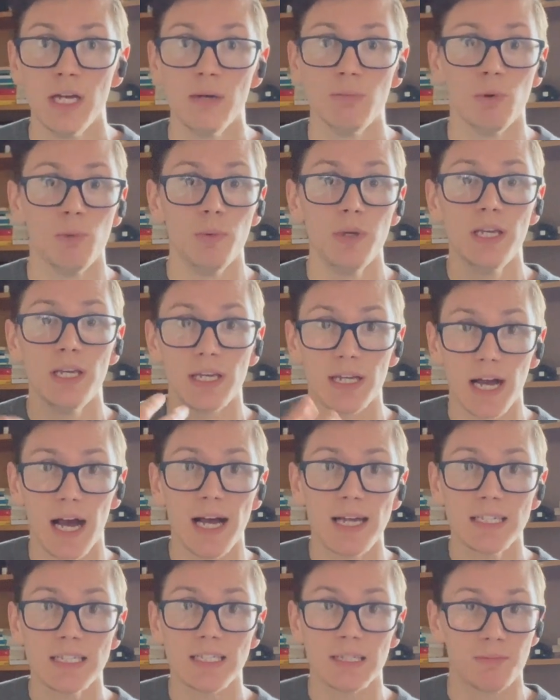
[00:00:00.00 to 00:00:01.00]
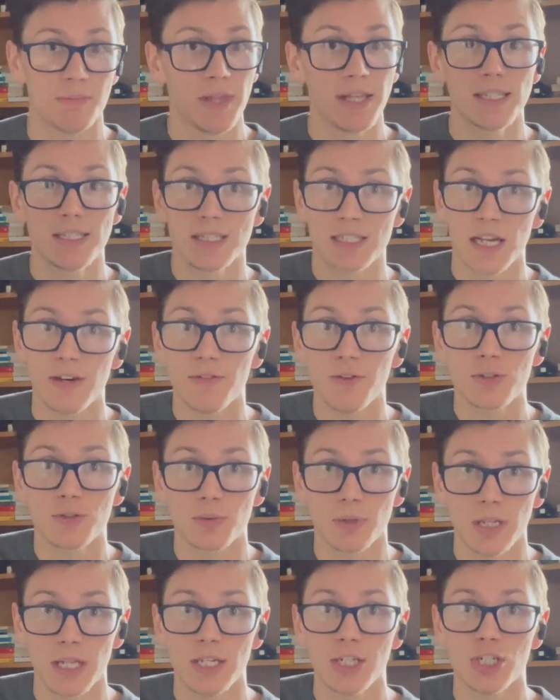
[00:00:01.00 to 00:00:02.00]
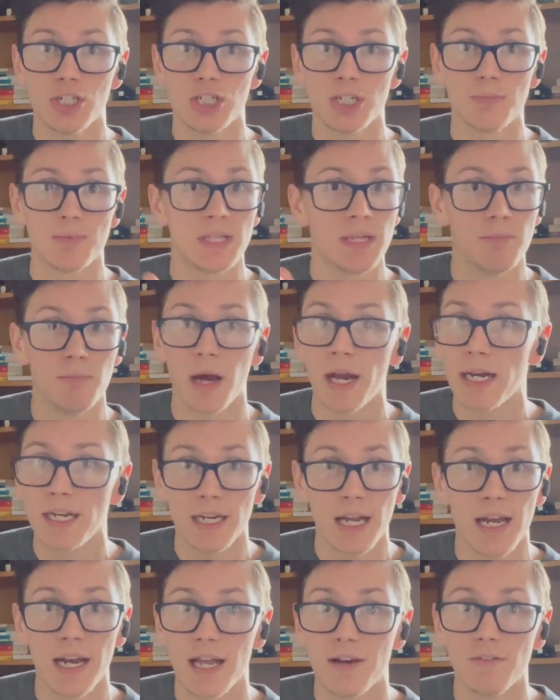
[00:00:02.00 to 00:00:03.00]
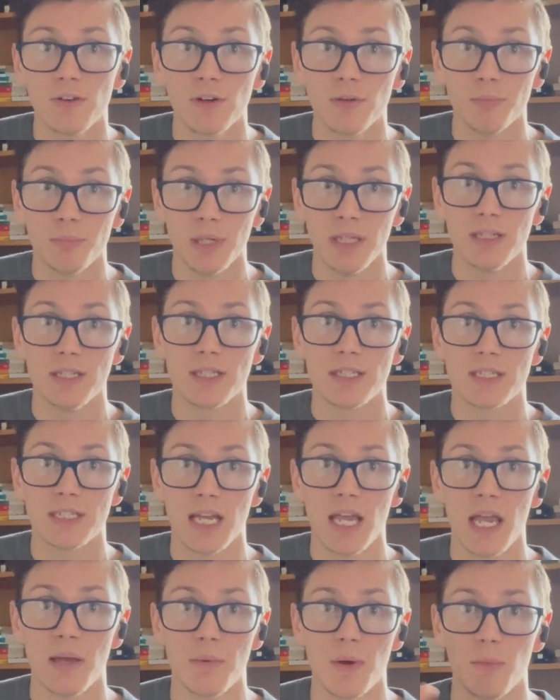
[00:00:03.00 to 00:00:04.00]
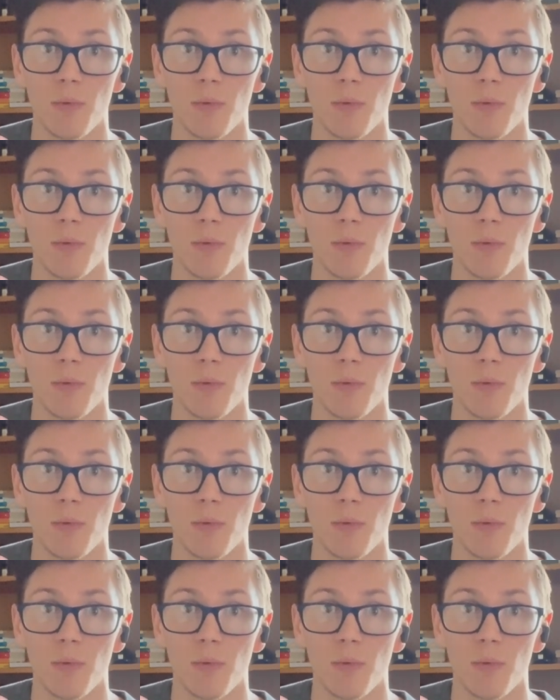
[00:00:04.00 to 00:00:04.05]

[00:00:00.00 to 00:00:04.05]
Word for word: When we gossip, that severs relationships that might not ever be the same.